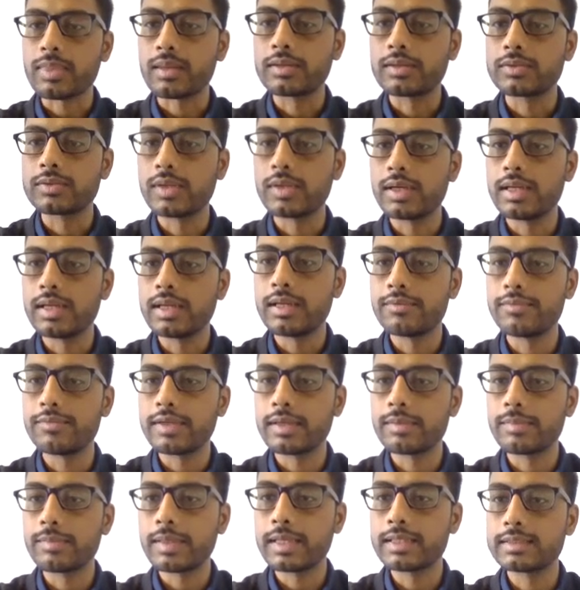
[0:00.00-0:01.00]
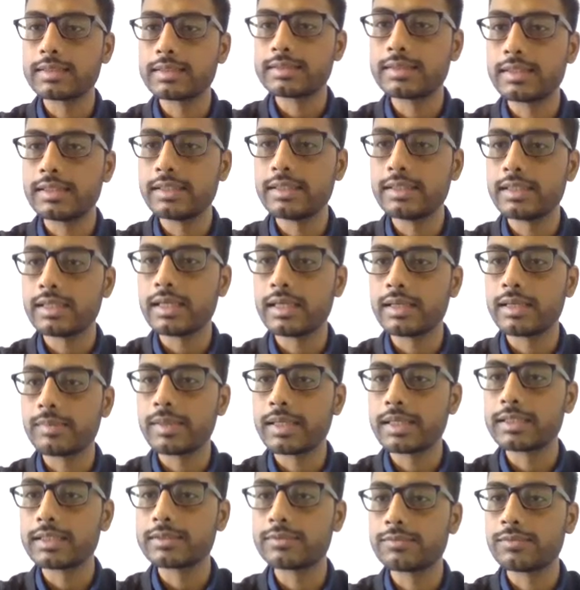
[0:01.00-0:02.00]
So I'll have n minus 3, n
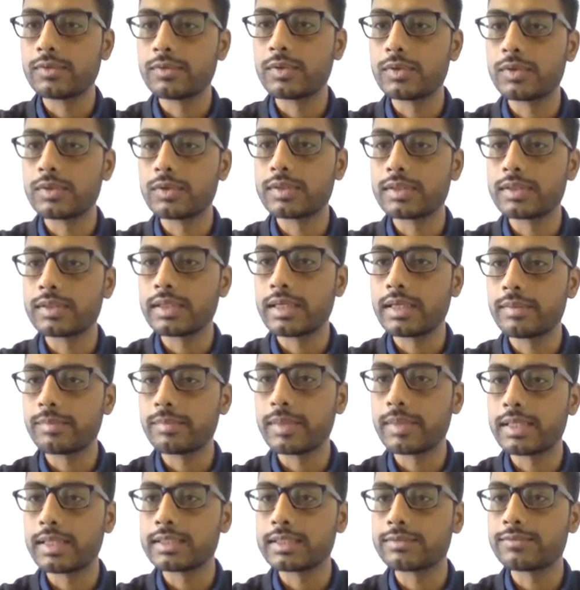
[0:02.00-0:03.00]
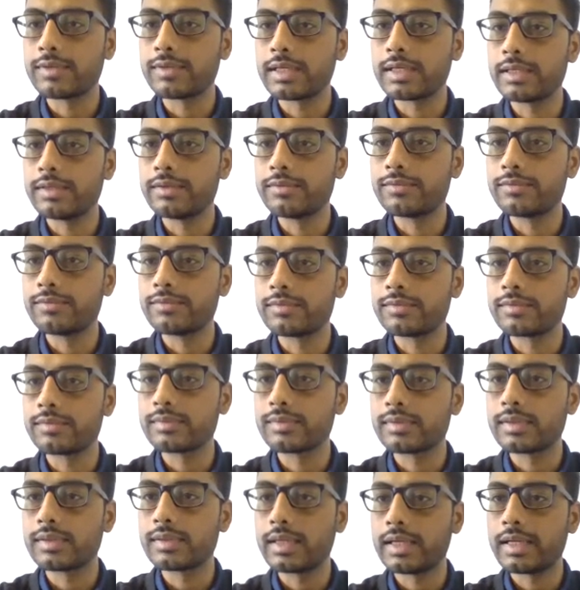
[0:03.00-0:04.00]
minus 4, n minus 5,
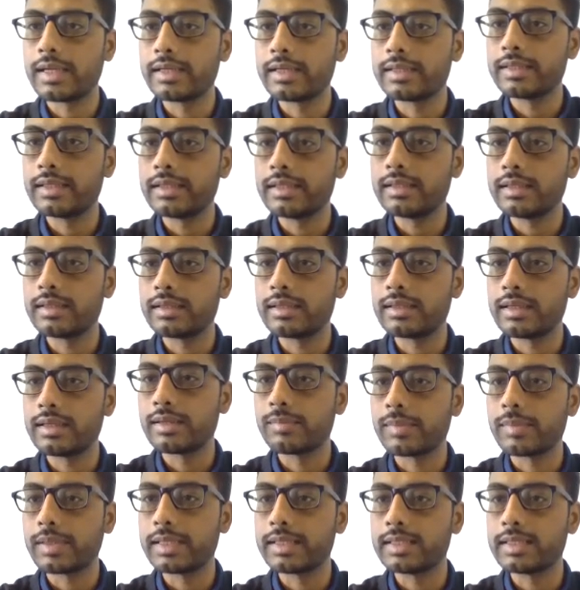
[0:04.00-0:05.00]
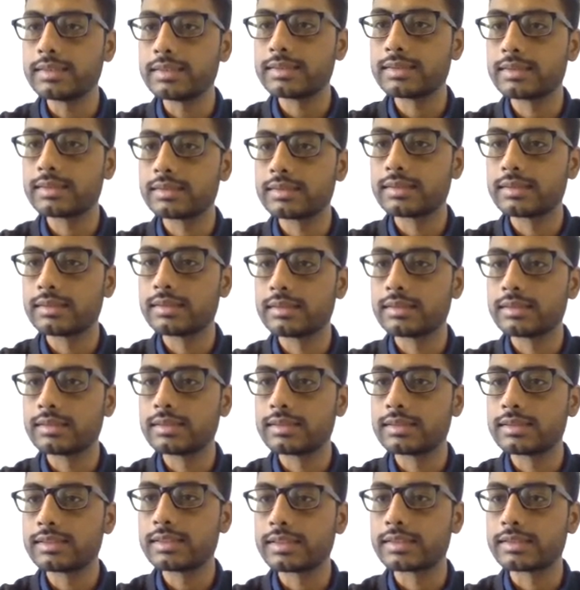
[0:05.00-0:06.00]
and then n minus
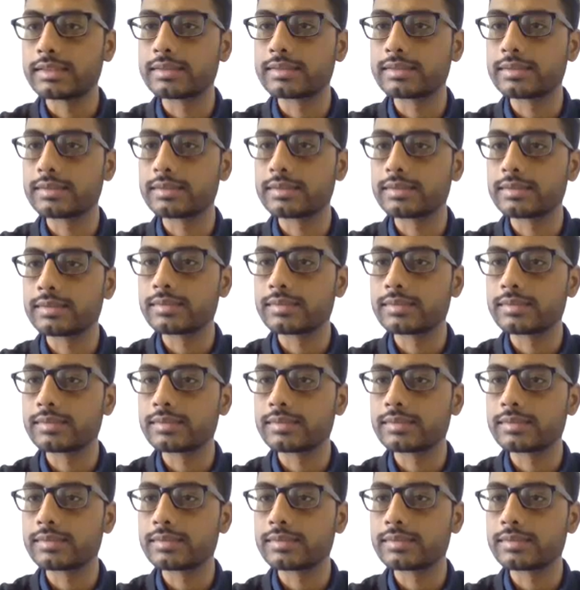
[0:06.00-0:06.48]
6.